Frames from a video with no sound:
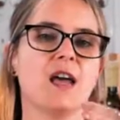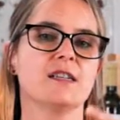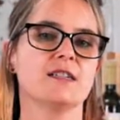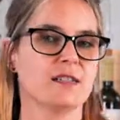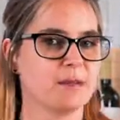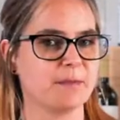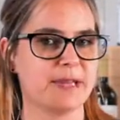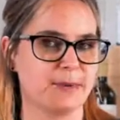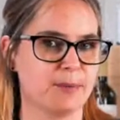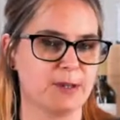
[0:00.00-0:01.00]
Some
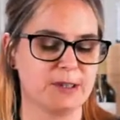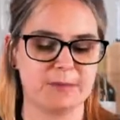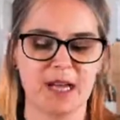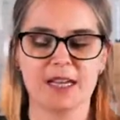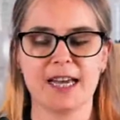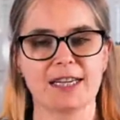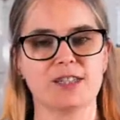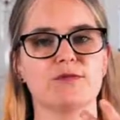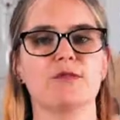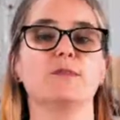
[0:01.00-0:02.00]
people like
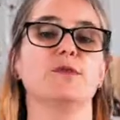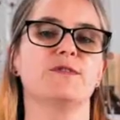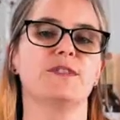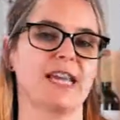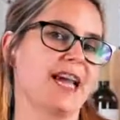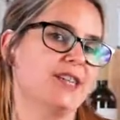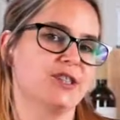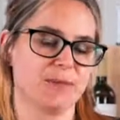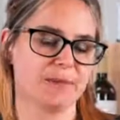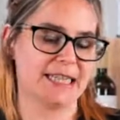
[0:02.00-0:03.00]
to remove the cage
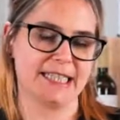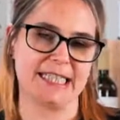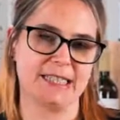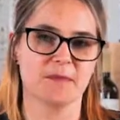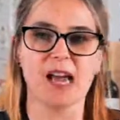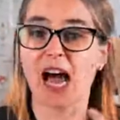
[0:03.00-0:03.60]
completely,